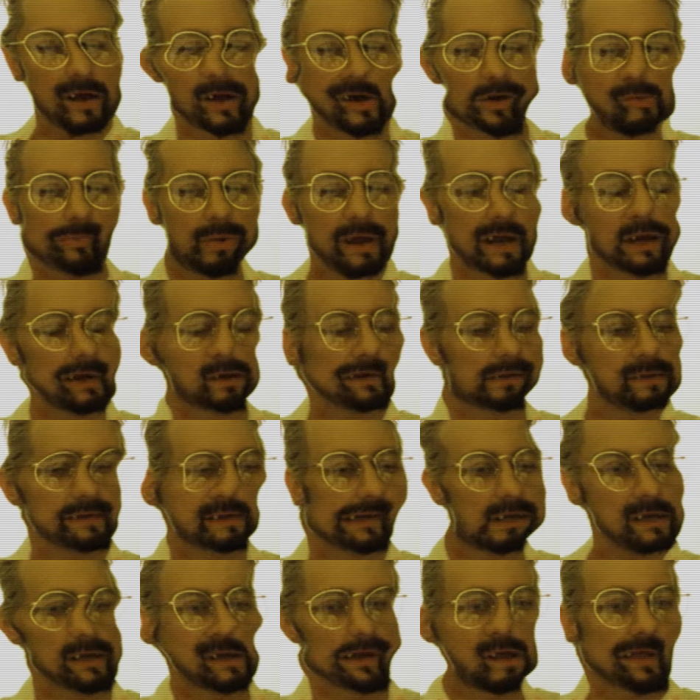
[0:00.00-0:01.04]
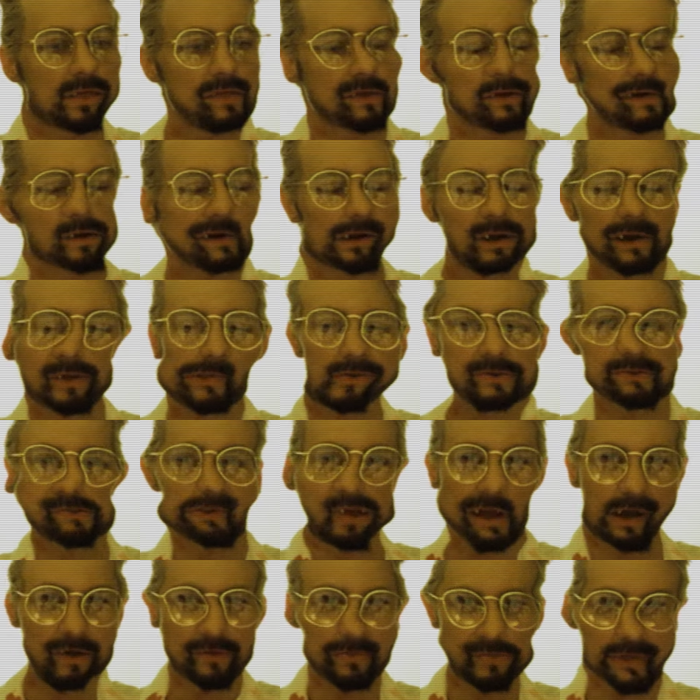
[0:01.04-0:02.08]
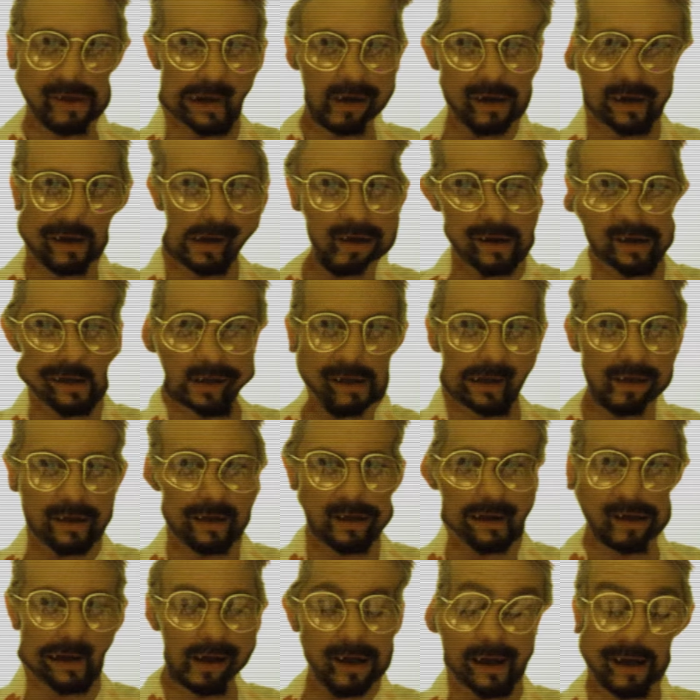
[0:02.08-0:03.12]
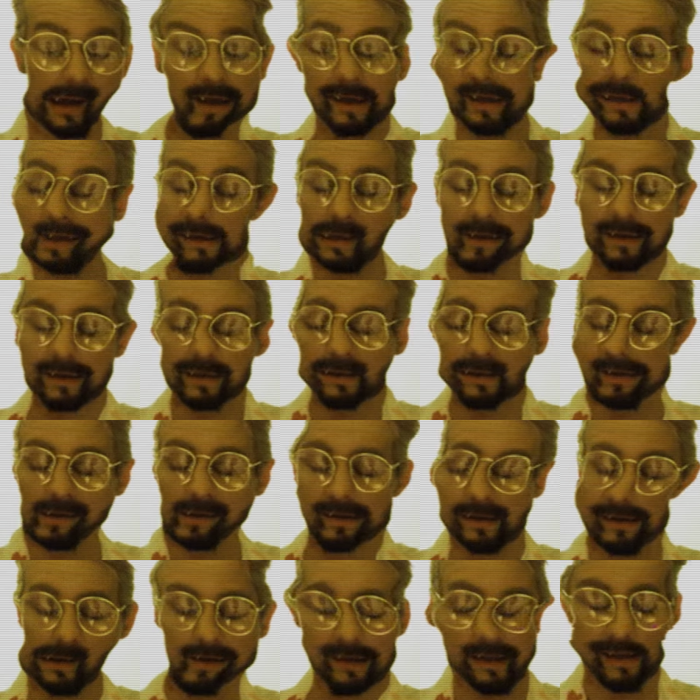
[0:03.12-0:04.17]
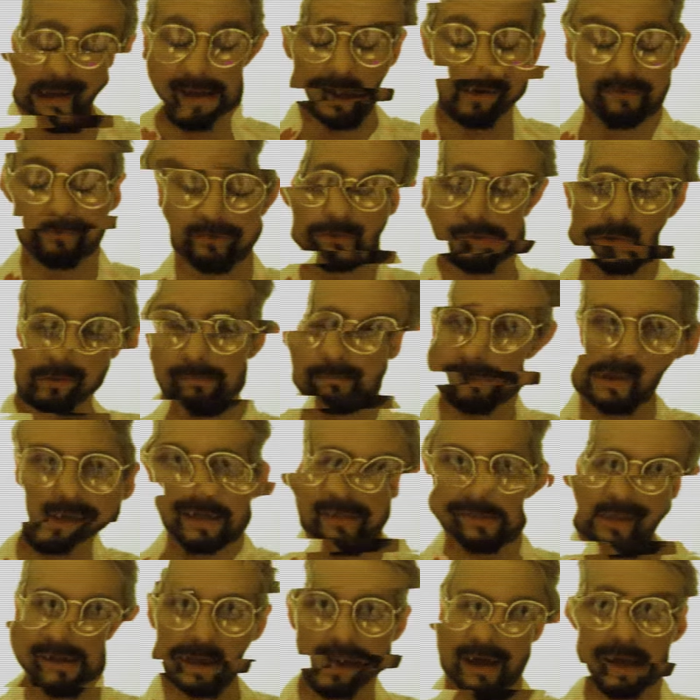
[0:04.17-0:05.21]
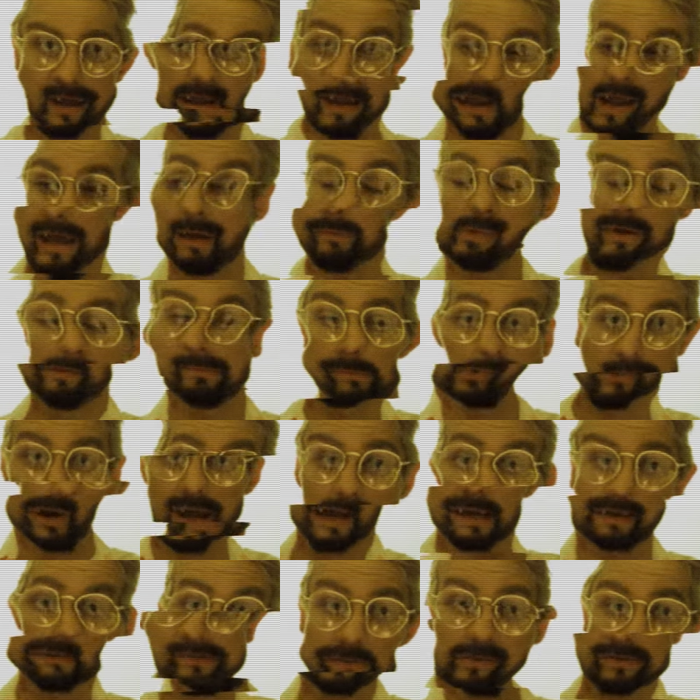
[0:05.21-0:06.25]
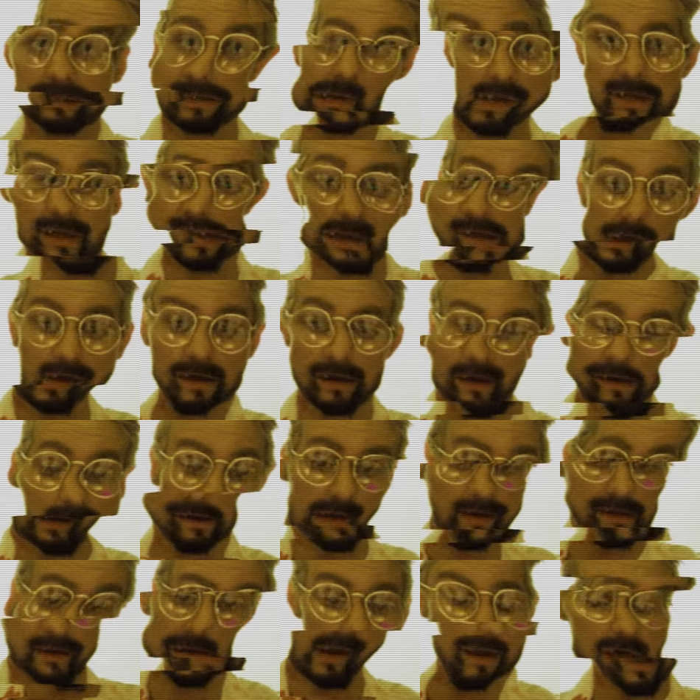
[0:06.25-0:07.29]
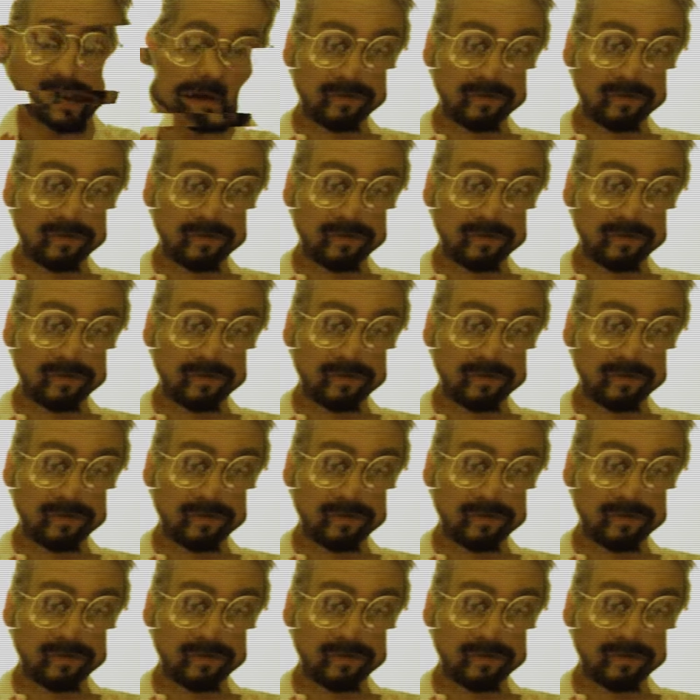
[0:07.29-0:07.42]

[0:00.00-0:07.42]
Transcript: Apparently, there are others out there. I have to admit that I am impressed. None